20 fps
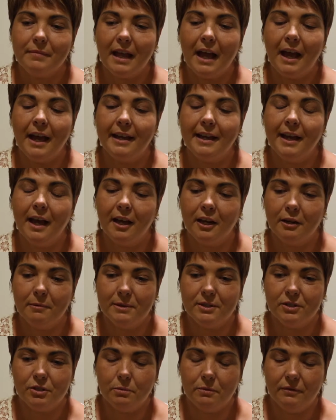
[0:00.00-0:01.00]
I had to
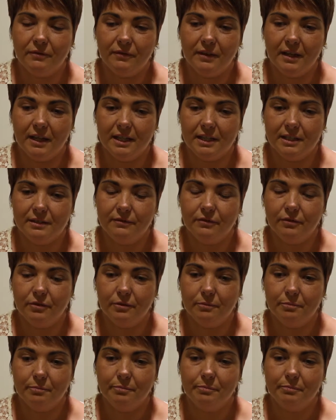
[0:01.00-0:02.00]
be supervised
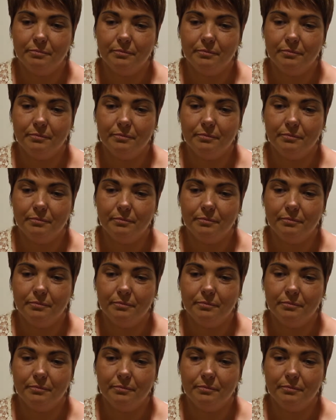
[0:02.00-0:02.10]
for